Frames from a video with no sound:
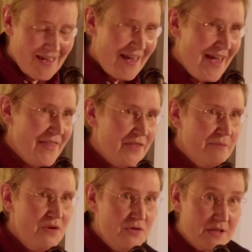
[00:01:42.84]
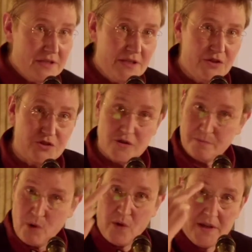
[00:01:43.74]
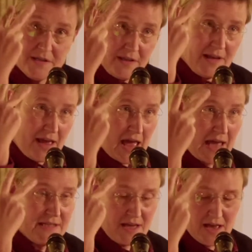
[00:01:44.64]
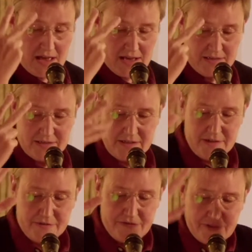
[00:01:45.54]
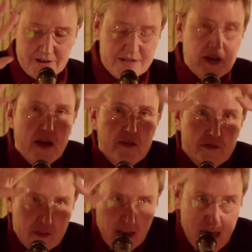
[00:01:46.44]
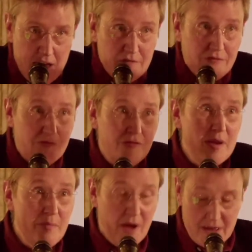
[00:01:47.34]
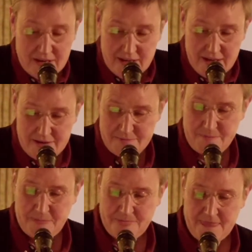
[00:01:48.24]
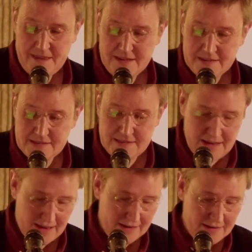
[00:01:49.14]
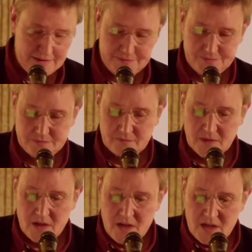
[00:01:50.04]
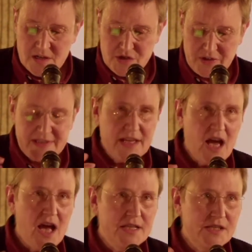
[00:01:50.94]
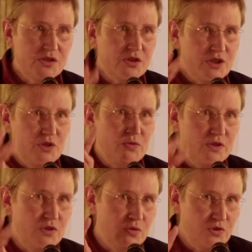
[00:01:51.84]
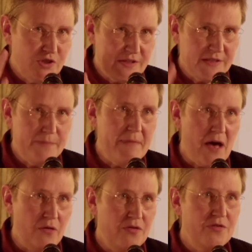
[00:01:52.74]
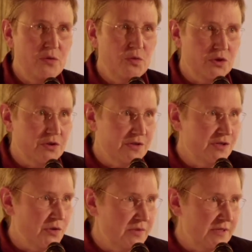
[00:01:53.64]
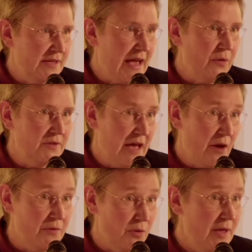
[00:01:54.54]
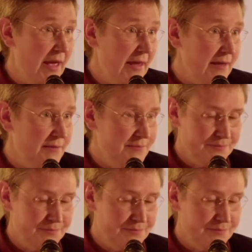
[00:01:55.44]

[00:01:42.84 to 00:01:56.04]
and the music teacher pointing at us in front of everybody said, During the concert, you two just mouth the words, don't sing out loud, okay?